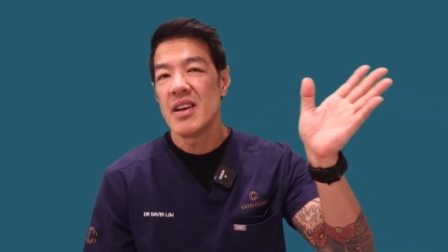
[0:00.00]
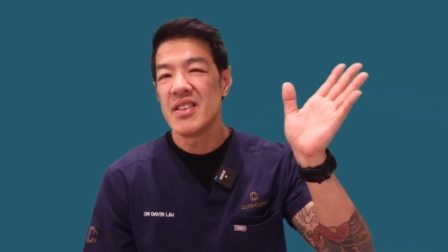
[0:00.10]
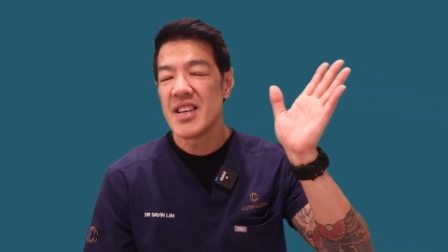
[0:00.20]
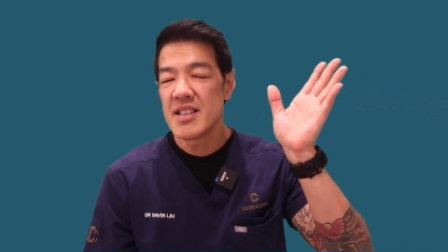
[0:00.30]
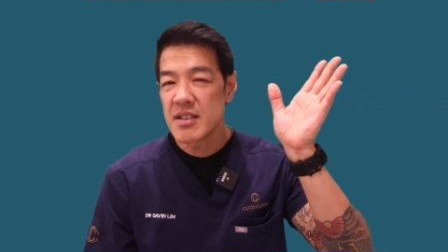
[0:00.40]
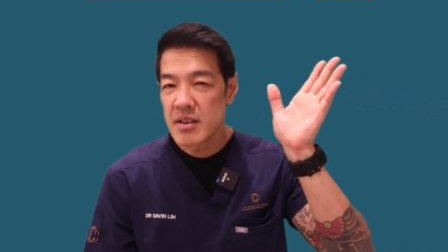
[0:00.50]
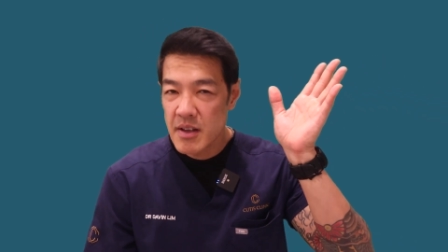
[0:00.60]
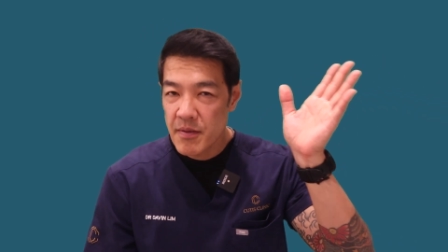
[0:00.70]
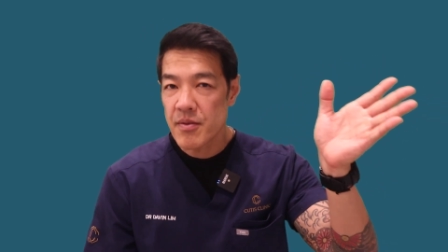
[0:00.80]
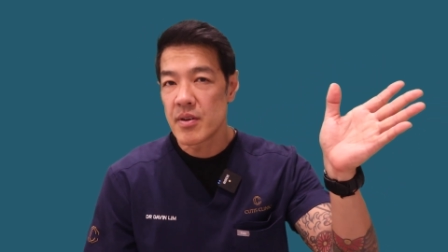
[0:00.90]
and these are
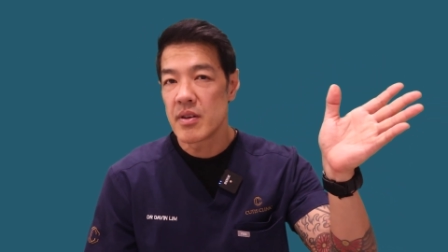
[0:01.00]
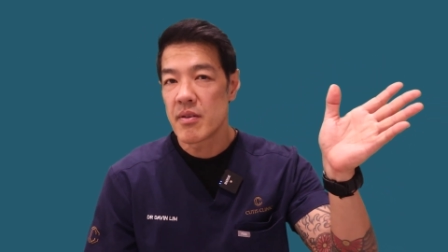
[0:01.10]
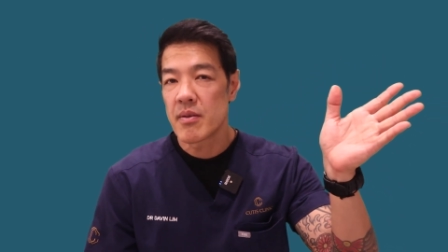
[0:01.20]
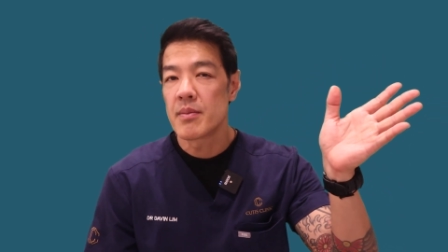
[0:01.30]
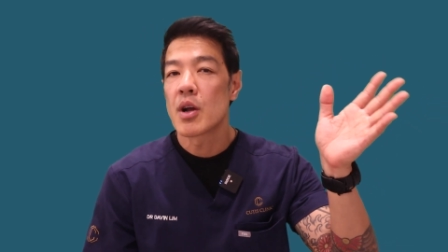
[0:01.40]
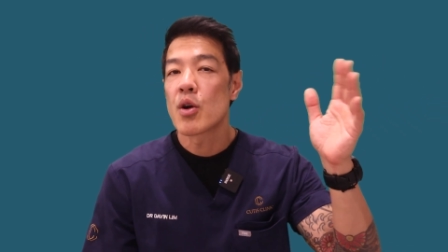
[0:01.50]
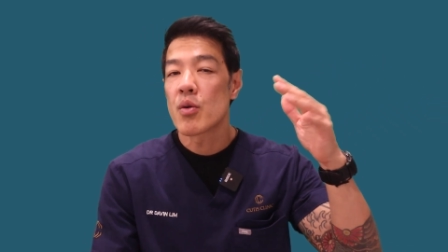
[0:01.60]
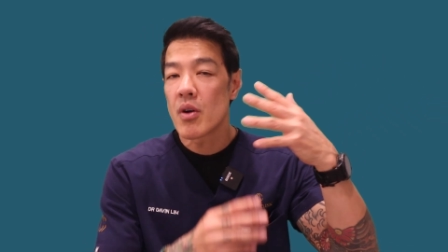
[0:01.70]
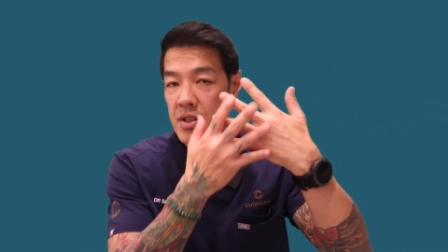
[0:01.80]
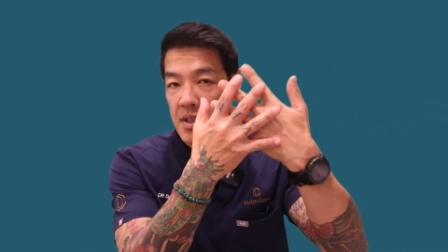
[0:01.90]
different from the
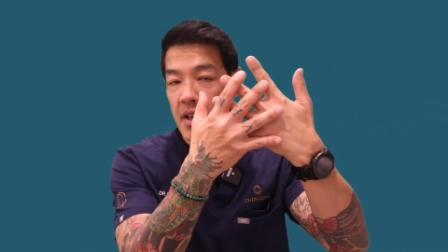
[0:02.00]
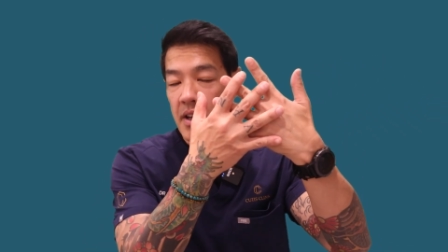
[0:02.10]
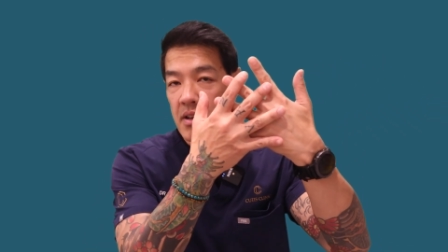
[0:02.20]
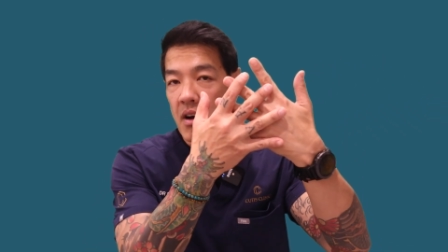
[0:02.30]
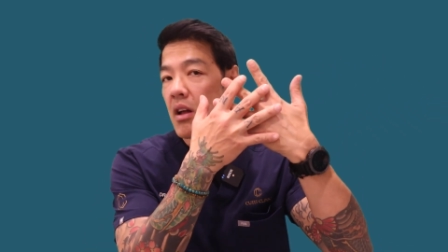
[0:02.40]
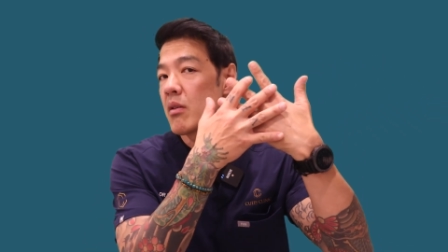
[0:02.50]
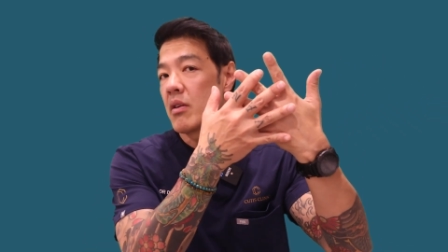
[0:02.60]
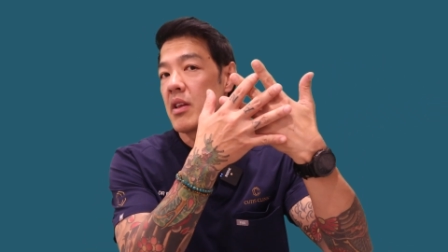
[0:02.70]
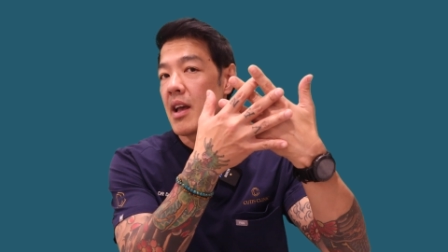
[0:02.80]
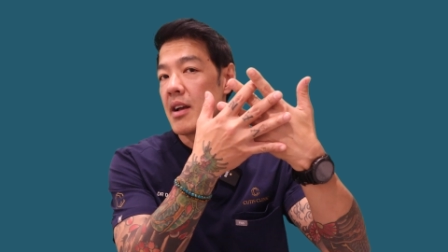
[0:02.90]
cross-linked
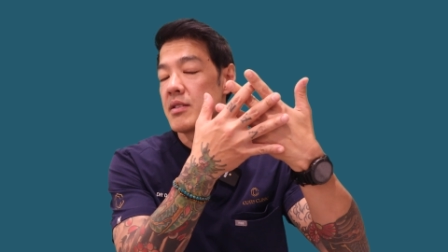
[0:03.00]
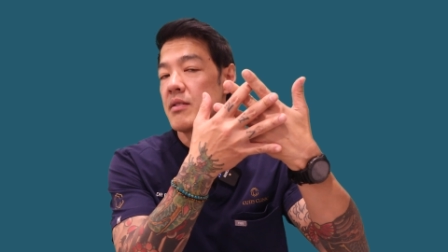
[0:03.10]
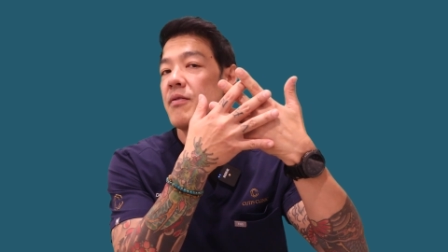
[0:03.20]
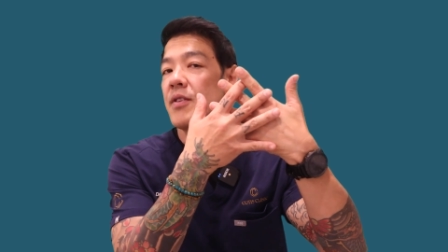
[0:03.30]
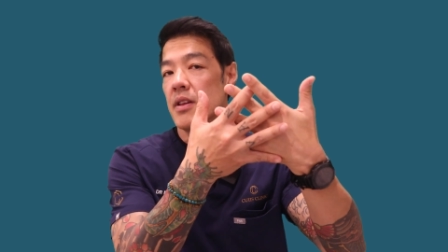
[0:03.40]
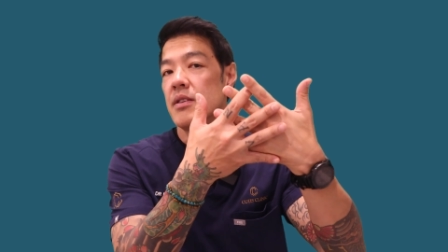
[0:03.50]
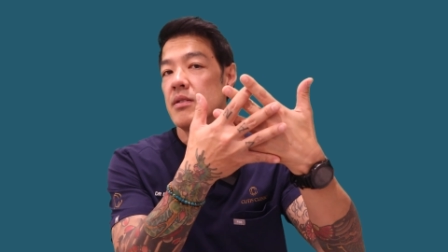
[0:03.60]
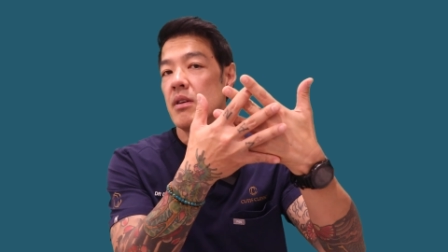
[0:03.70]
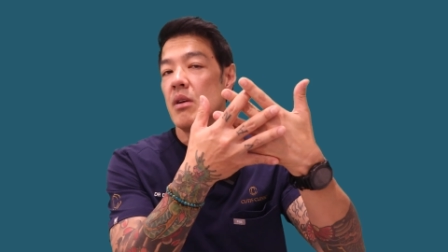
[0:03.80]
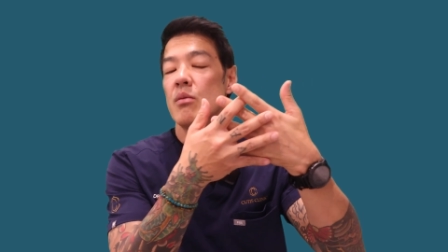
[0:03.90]
hyaluronic acid fillers,